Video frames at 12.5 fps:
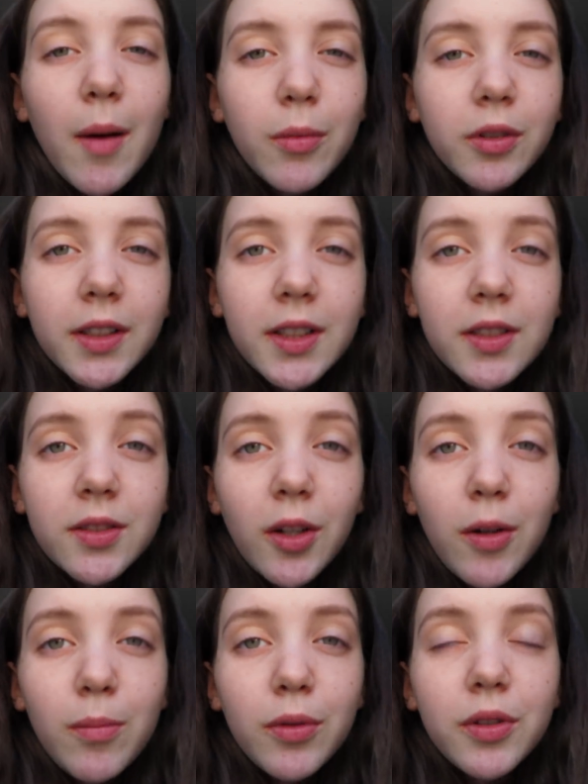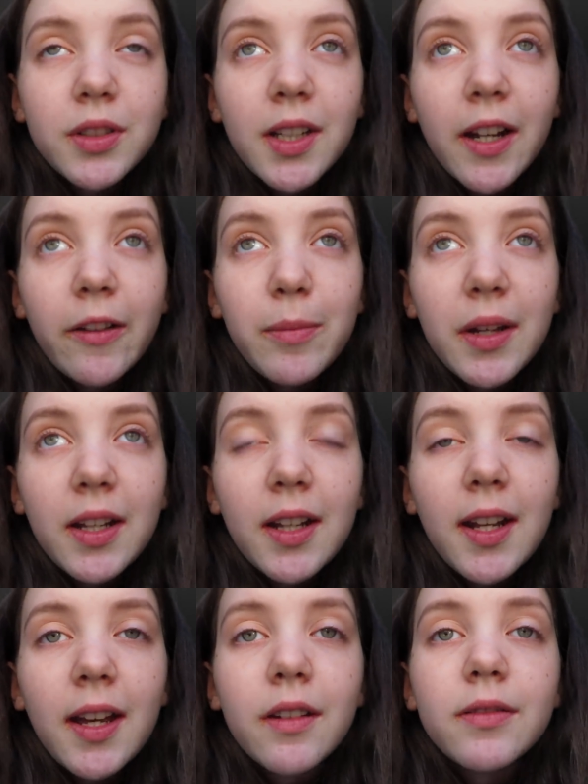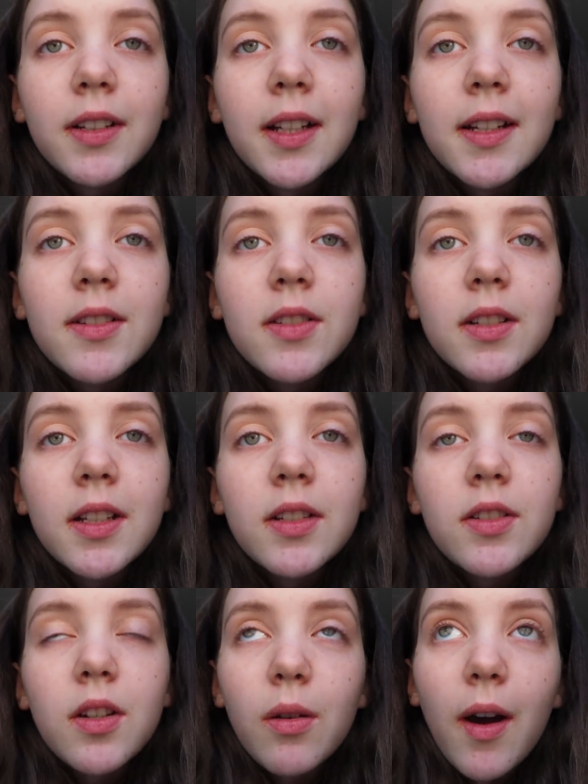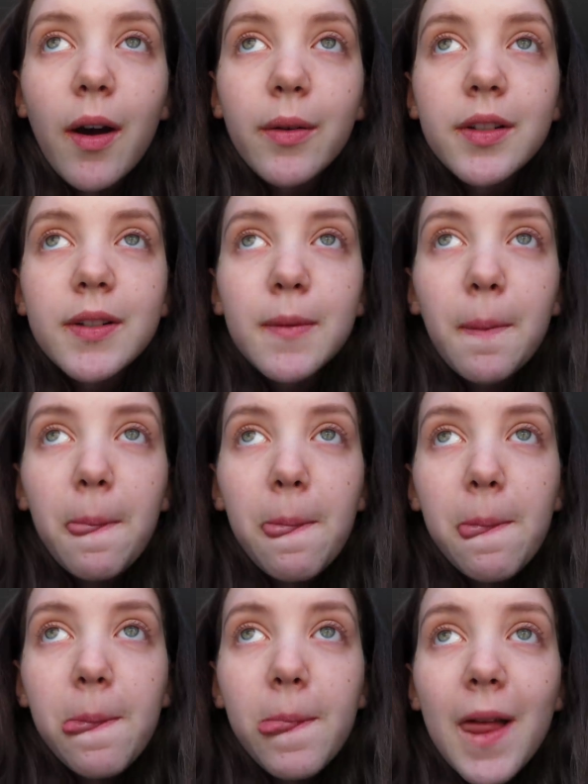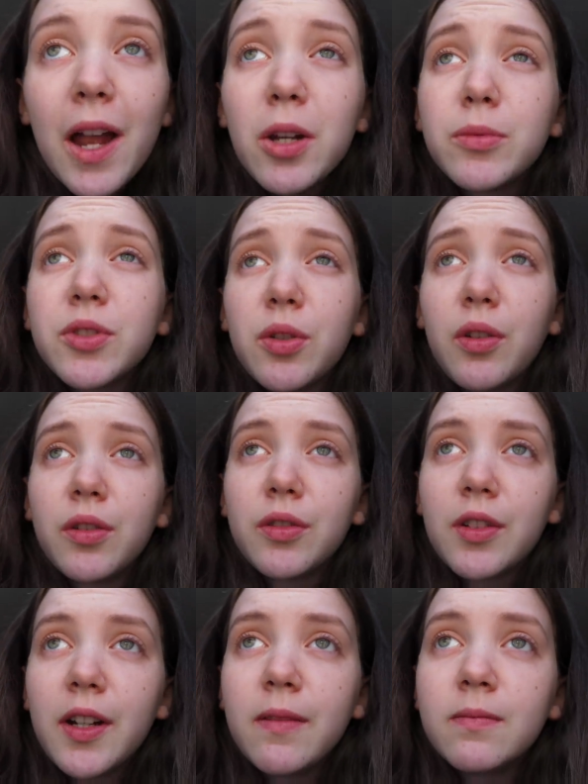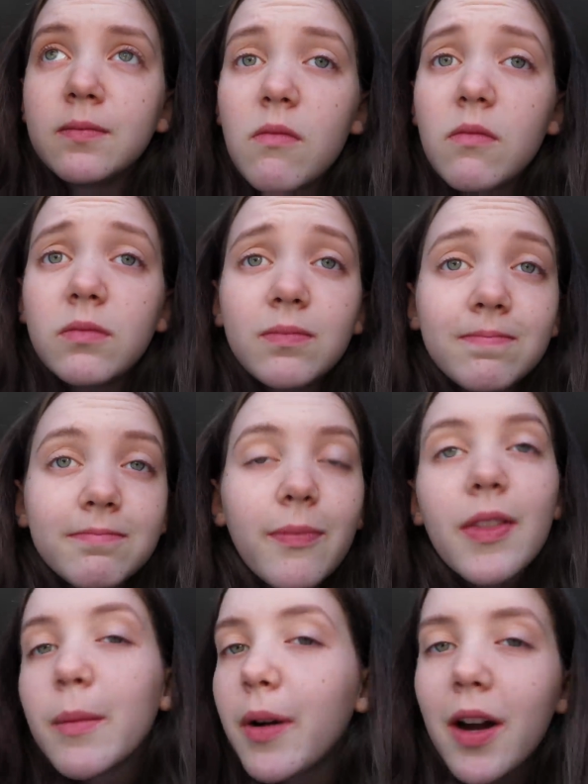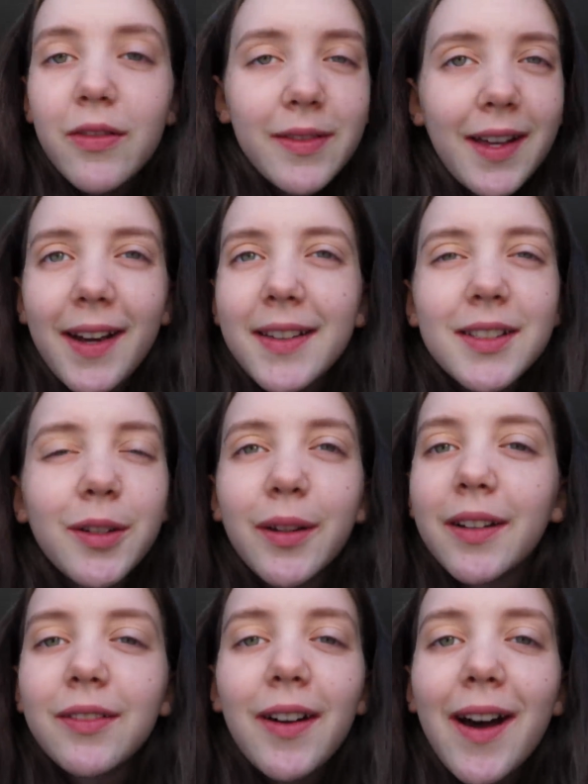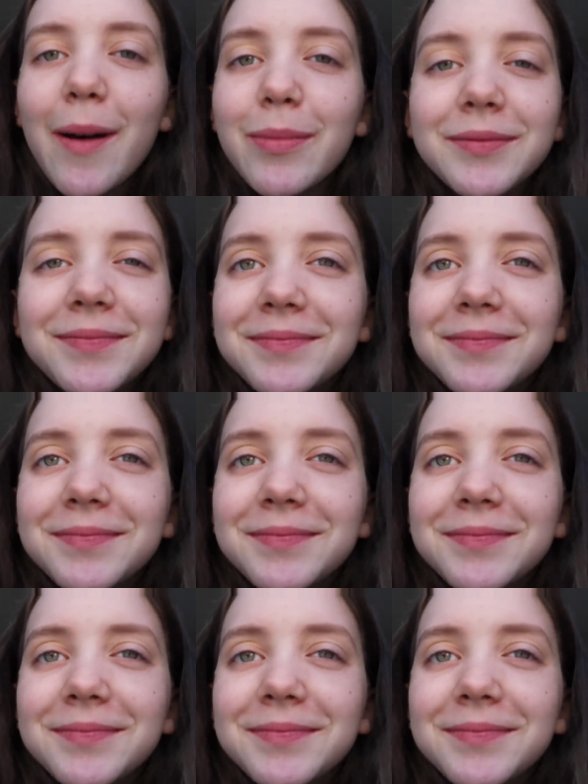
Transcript: I'm already so bored and I've been in here for literally two hours. And I'm so hungry. Apart from that, it's going fab.